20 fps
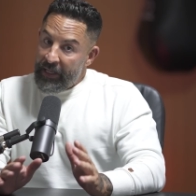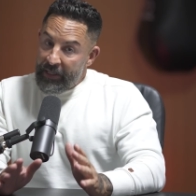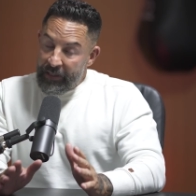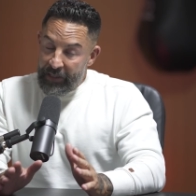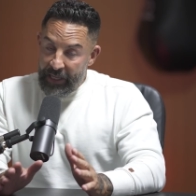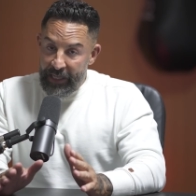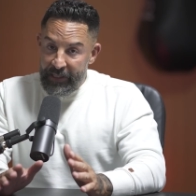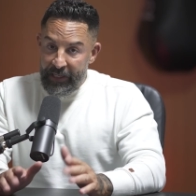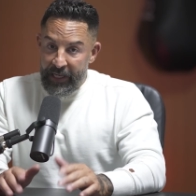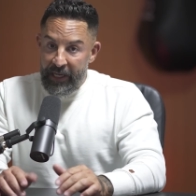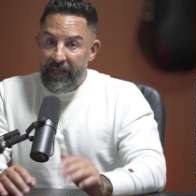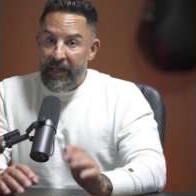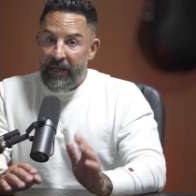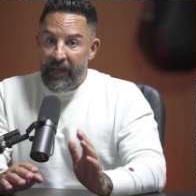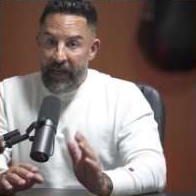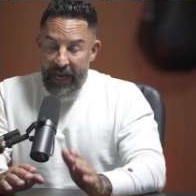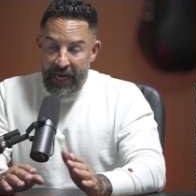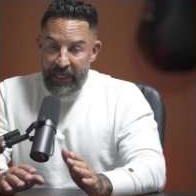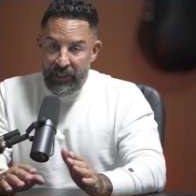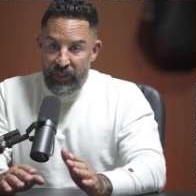Lately,
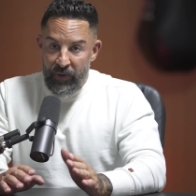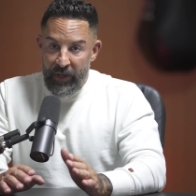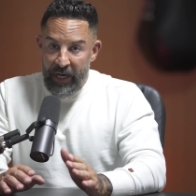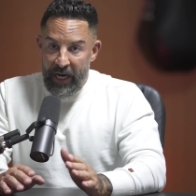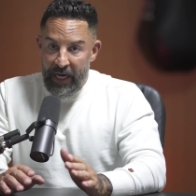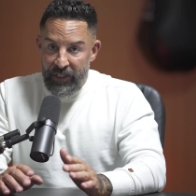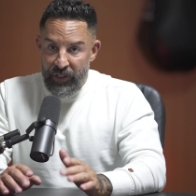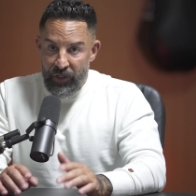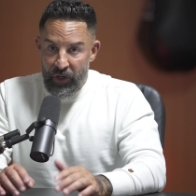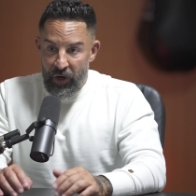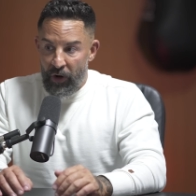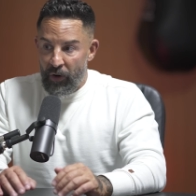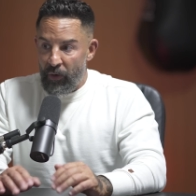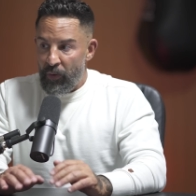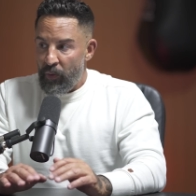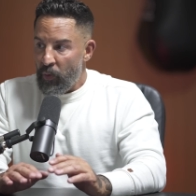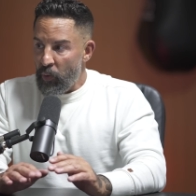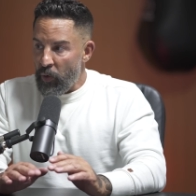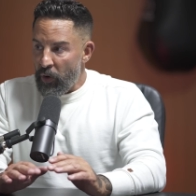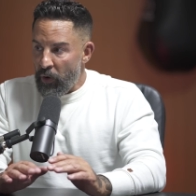as you guys
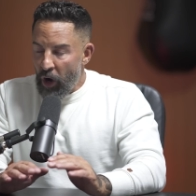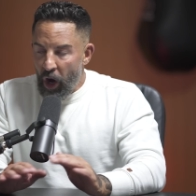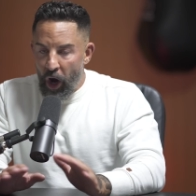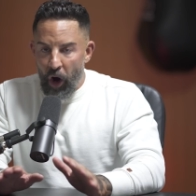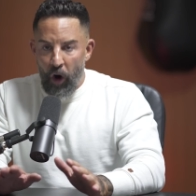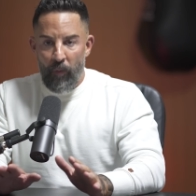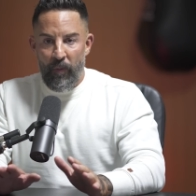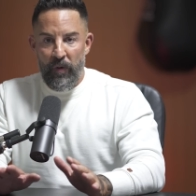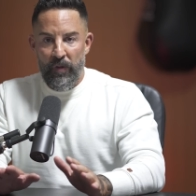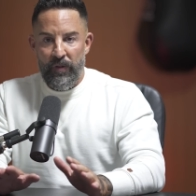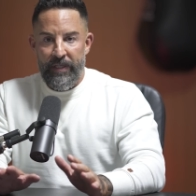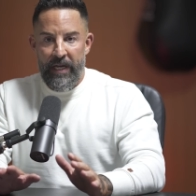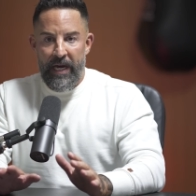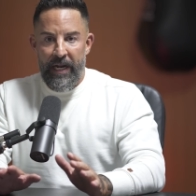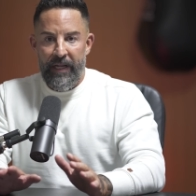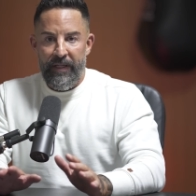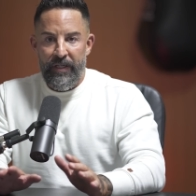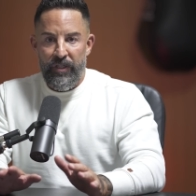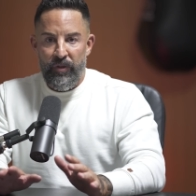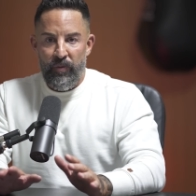know, we're almost
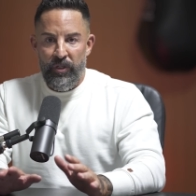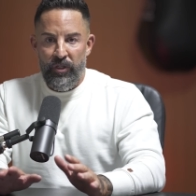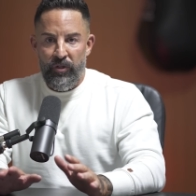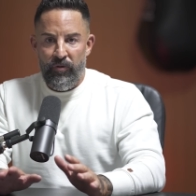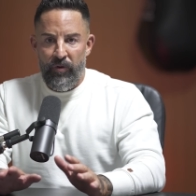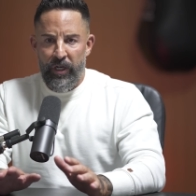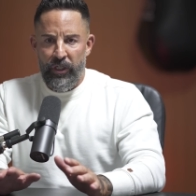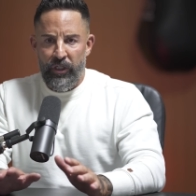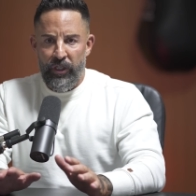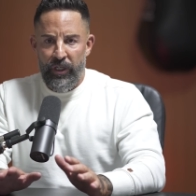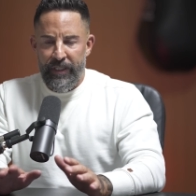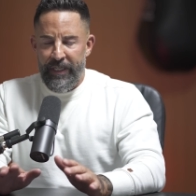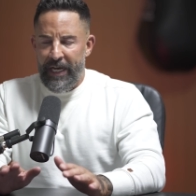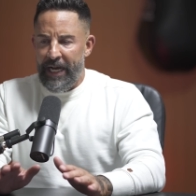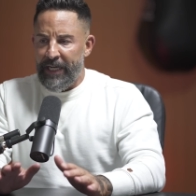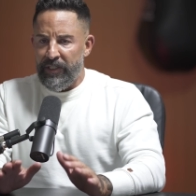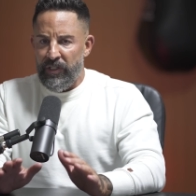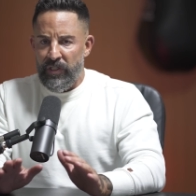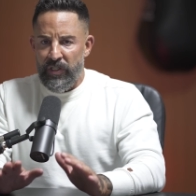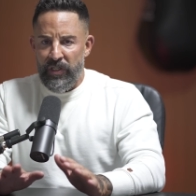out of these restrictions,
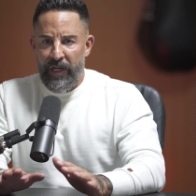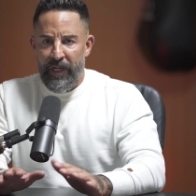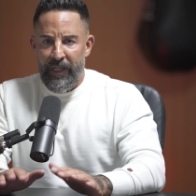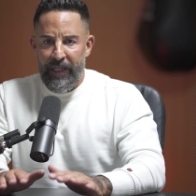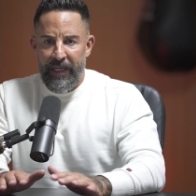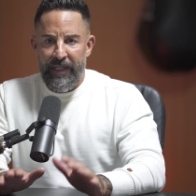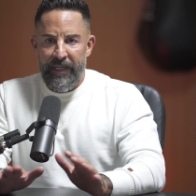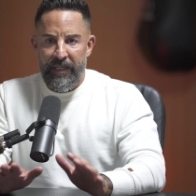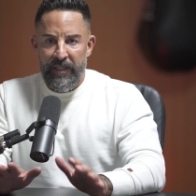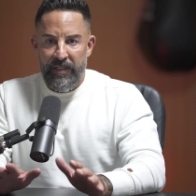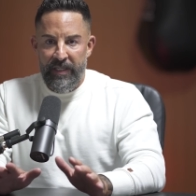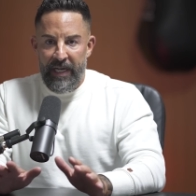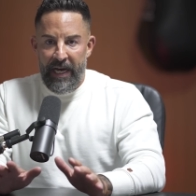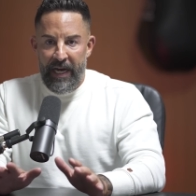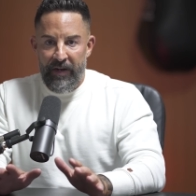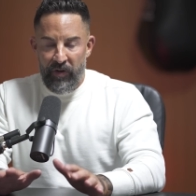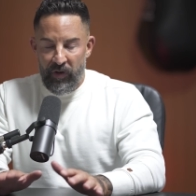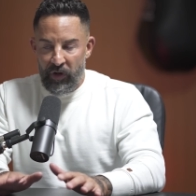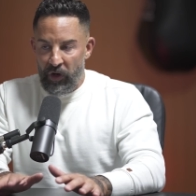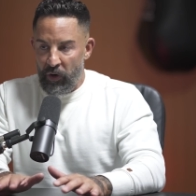and suddenly they
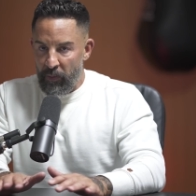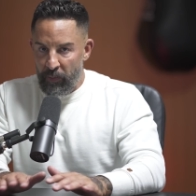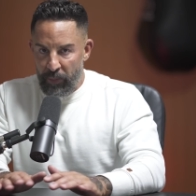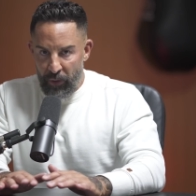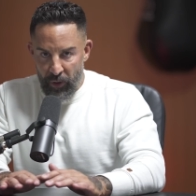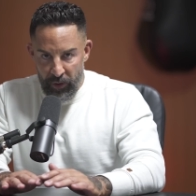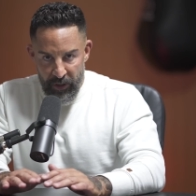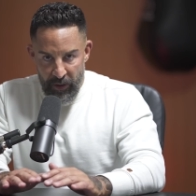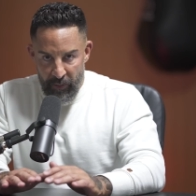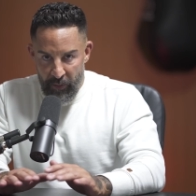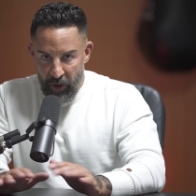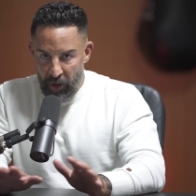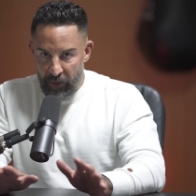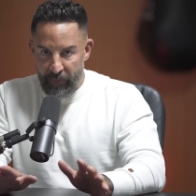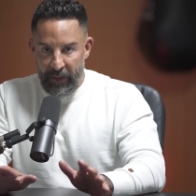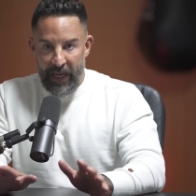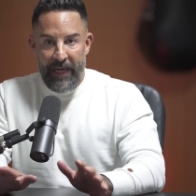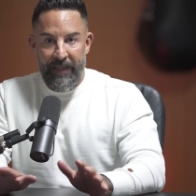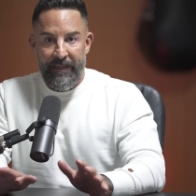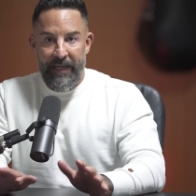decide to go and put them all
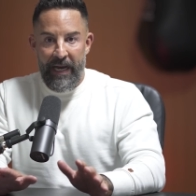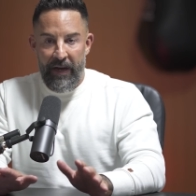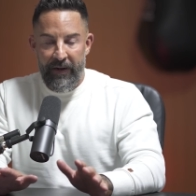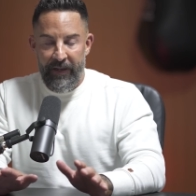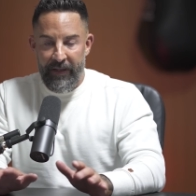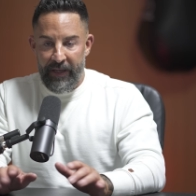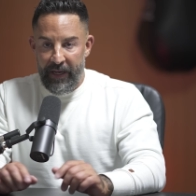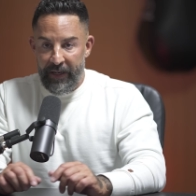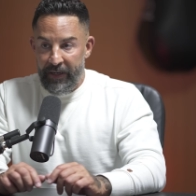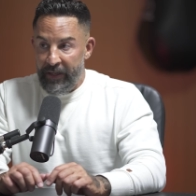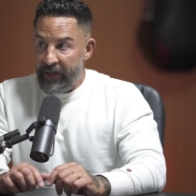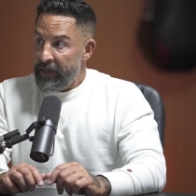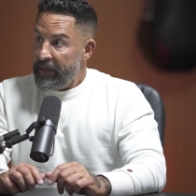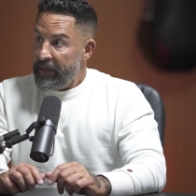back down again.